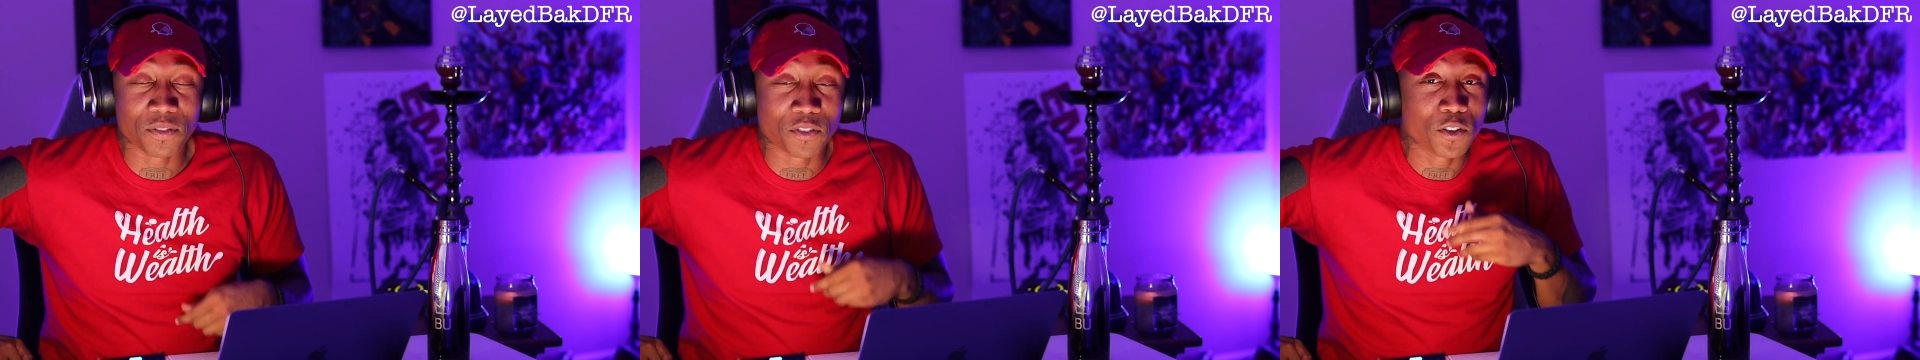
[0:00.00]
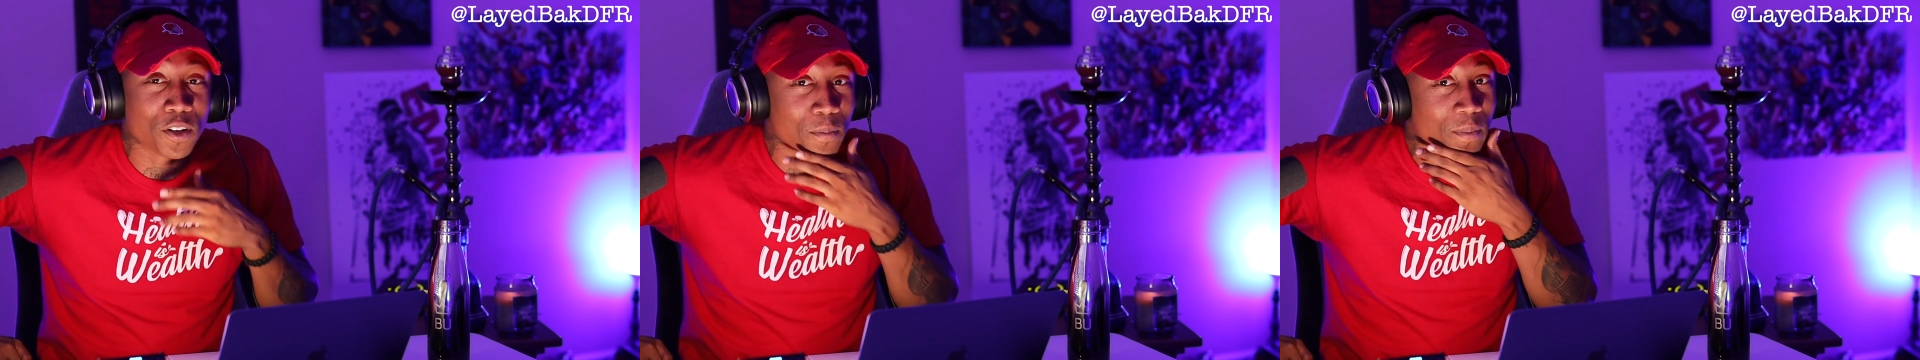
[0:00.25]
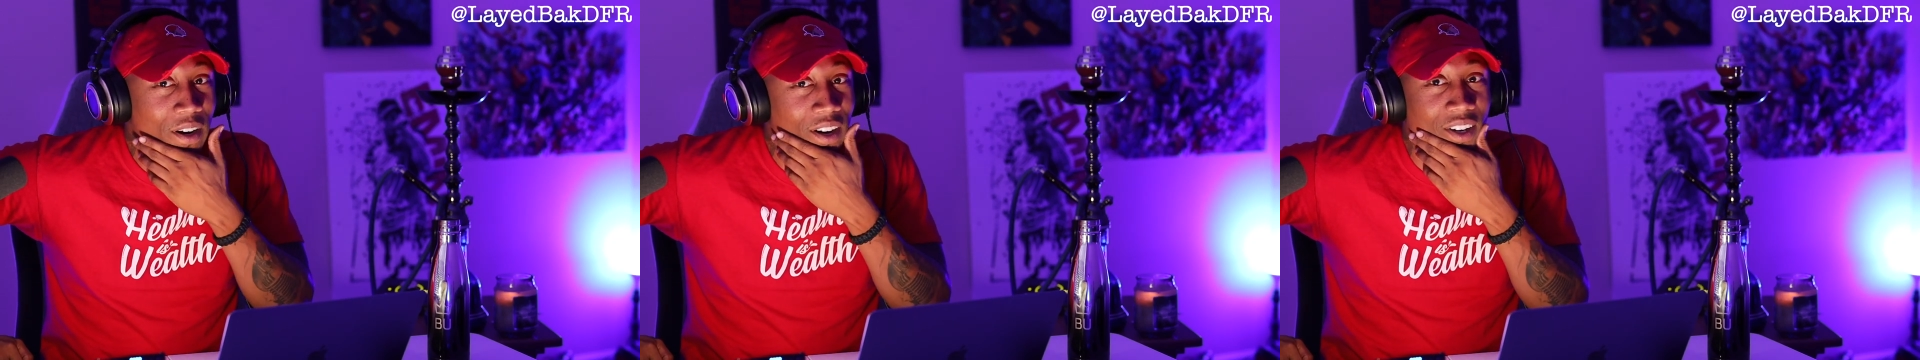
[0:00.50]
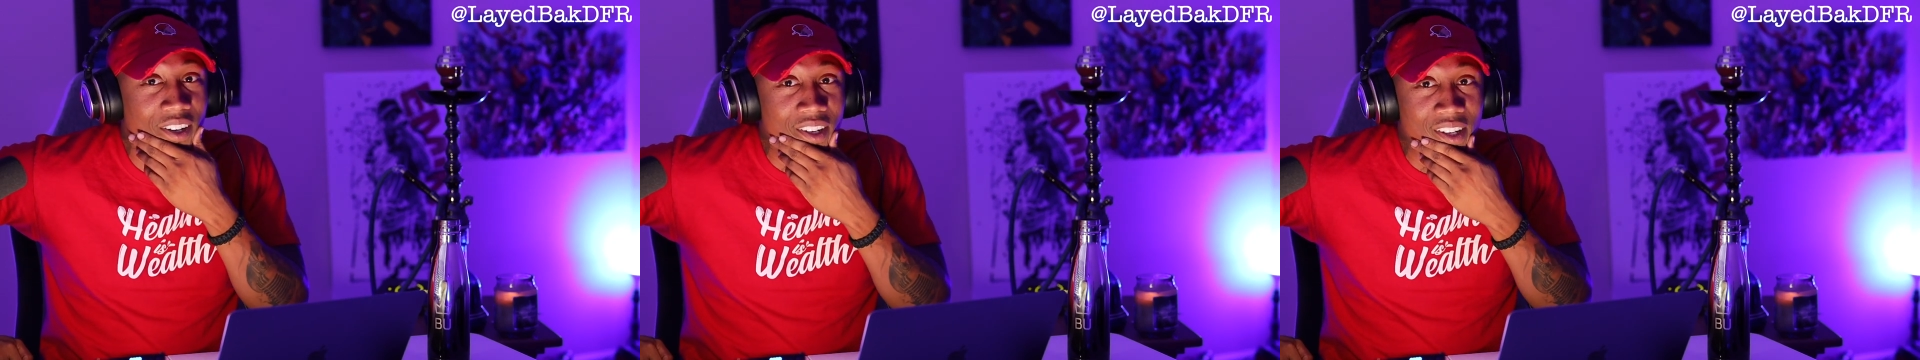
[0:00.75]
If you in
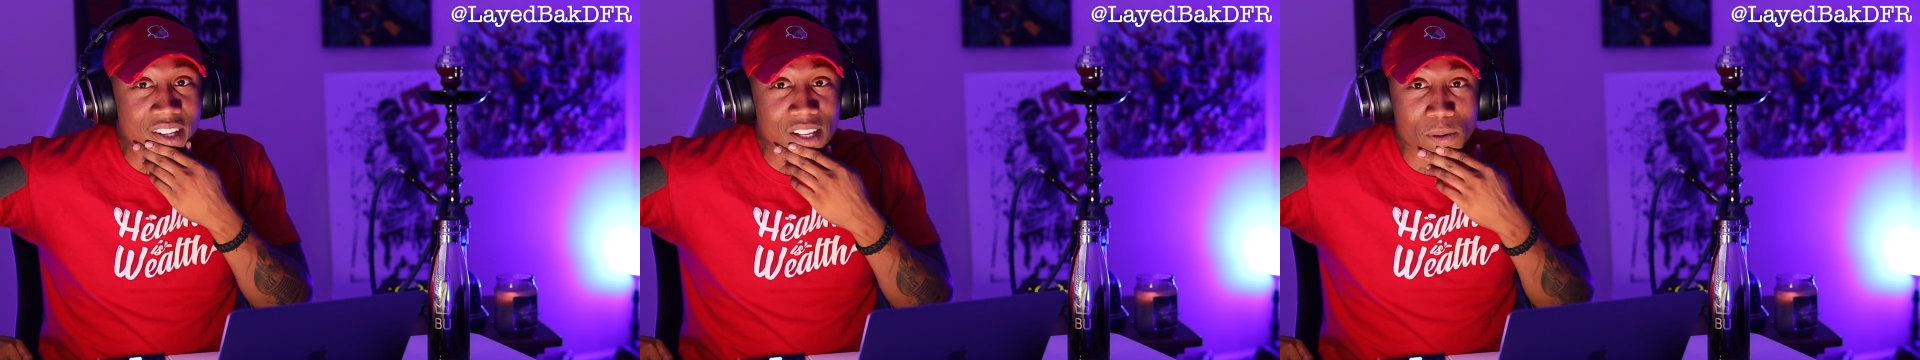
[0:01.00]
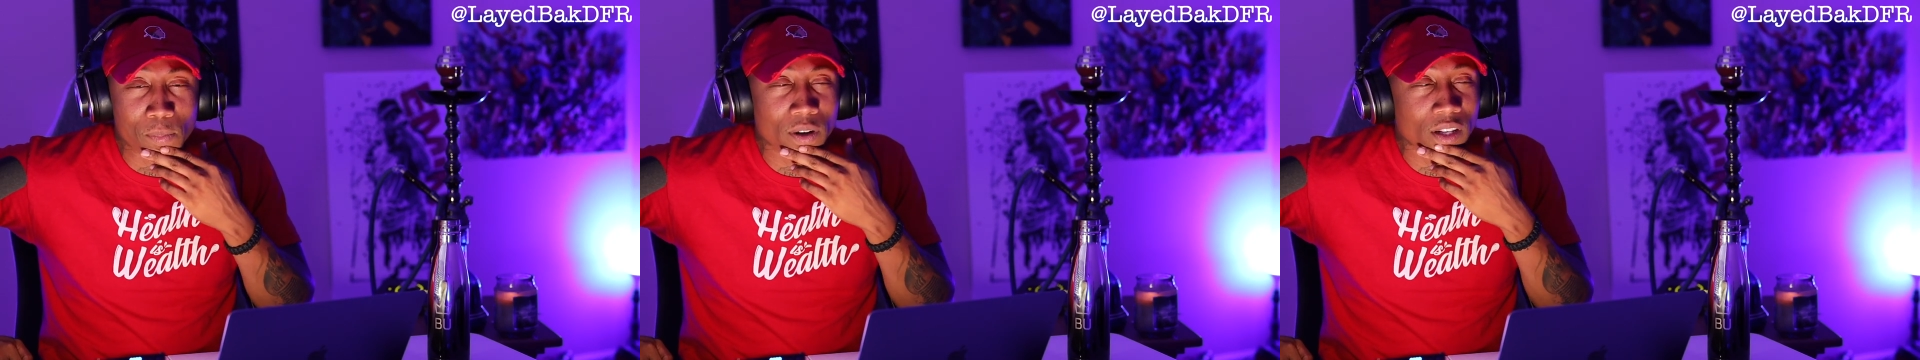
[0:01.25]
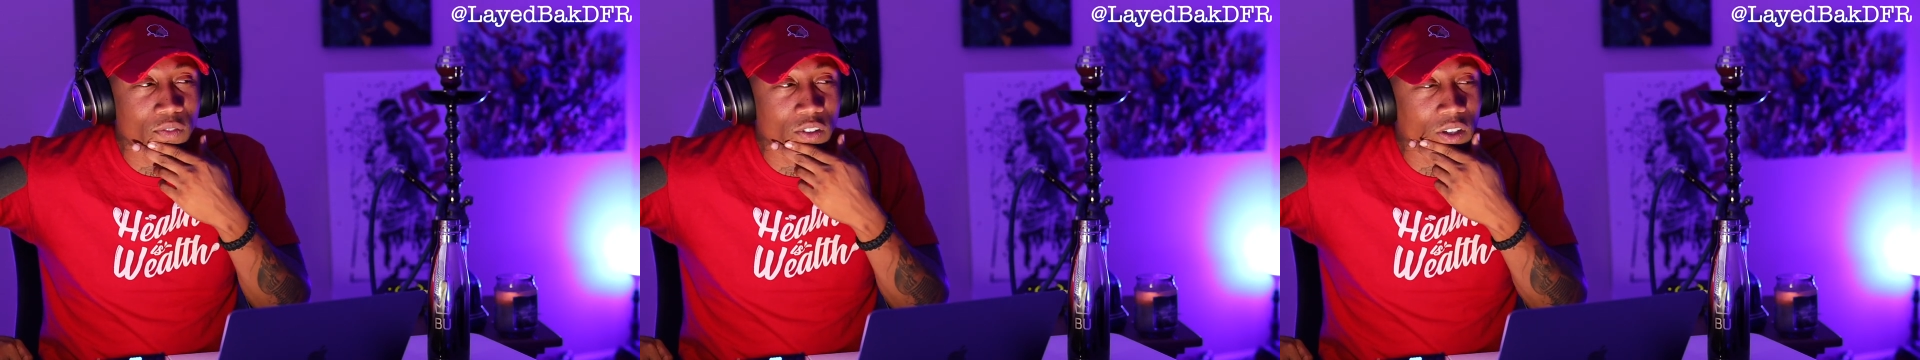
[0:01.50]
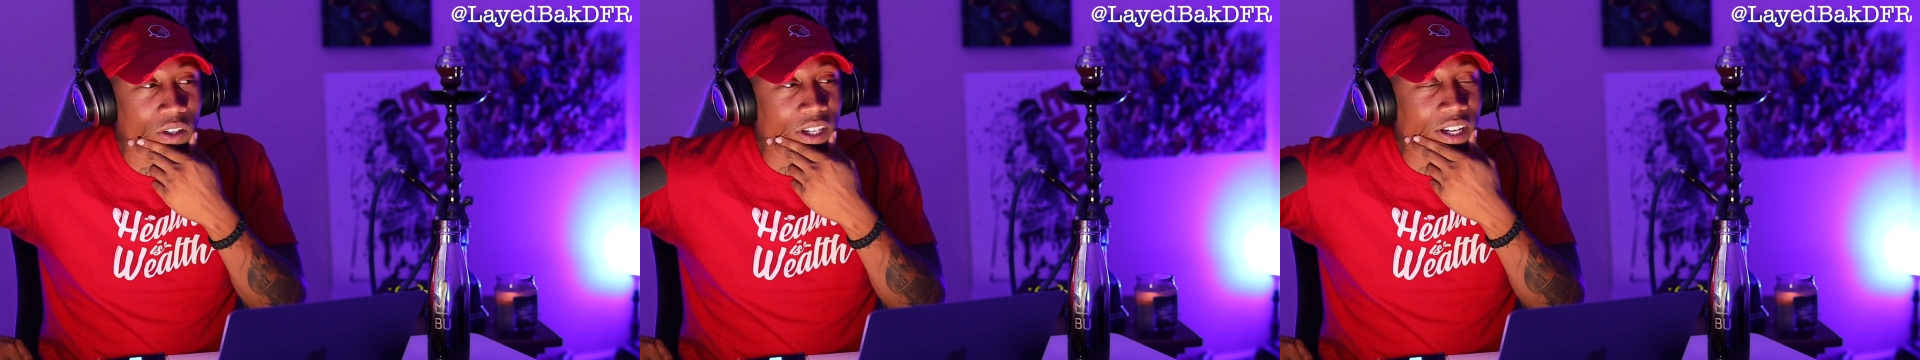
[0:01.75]
America, probably if you go to